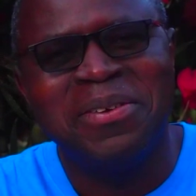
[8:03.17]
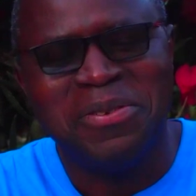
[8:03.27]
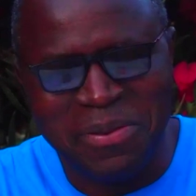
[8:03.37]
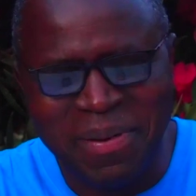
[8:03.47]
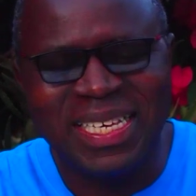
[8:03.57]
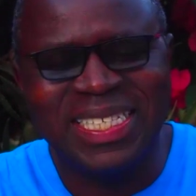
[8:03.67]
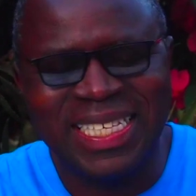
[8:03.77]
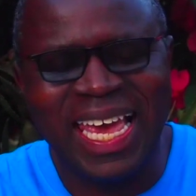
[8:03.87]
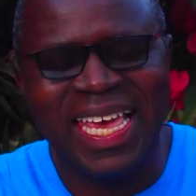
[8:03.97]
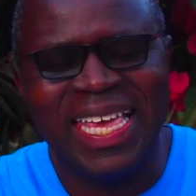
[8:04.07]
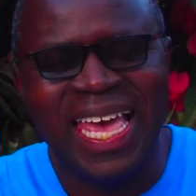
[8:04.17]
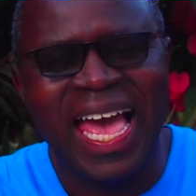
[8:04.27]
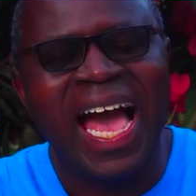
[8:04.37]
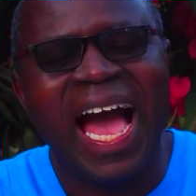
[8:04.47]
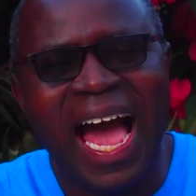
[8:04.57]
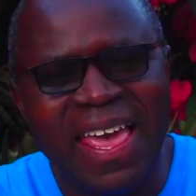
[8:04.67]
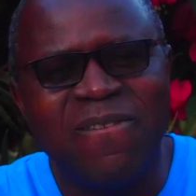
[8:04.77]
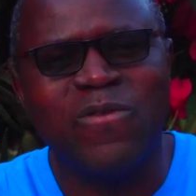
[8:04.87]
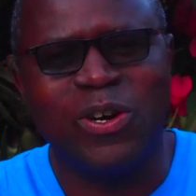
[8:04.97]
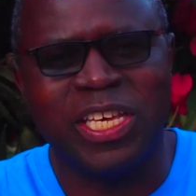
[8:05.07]
you must say, I
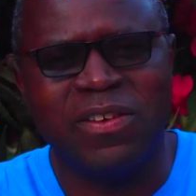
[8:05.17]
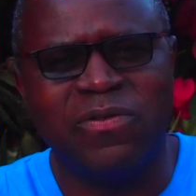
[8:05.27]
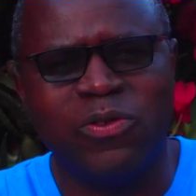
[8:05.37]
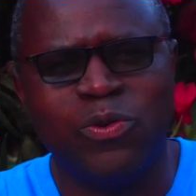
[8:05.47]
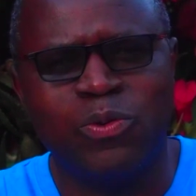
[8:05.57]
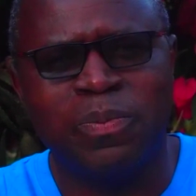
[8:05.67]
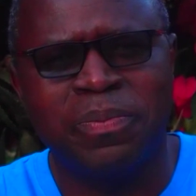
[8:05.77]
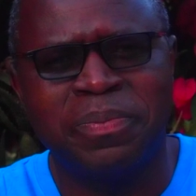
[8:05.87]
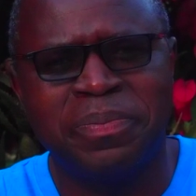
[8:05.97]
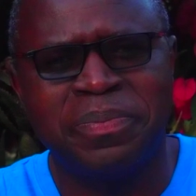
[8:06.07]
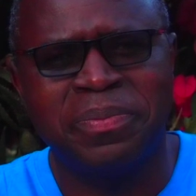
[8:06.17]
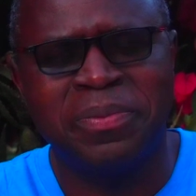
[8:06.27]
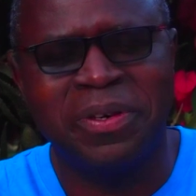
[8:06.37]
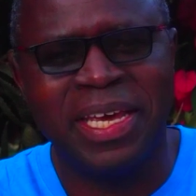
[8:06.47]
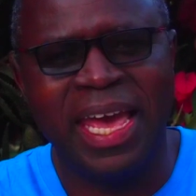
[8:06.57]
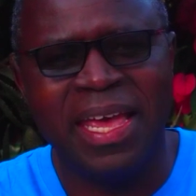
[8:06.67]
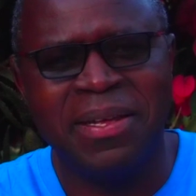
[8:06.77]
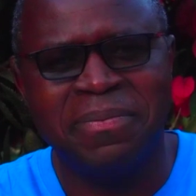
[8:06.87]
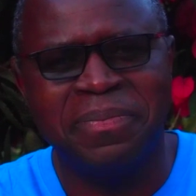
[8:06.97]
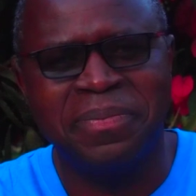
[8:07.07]
forgive you. Okay?
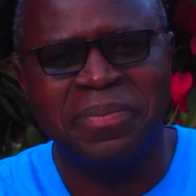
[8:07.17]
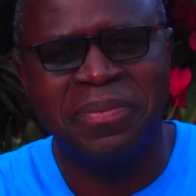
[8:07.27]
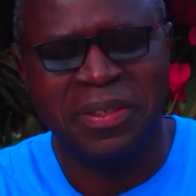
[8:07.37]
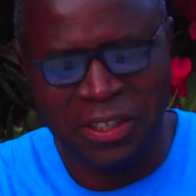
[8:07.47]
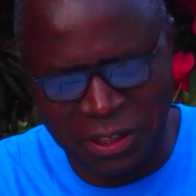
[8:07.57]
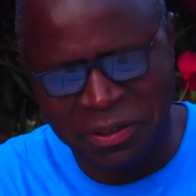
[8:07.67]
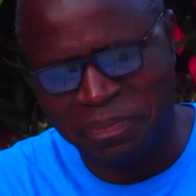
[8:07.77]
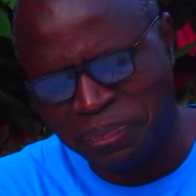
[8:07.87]
Good.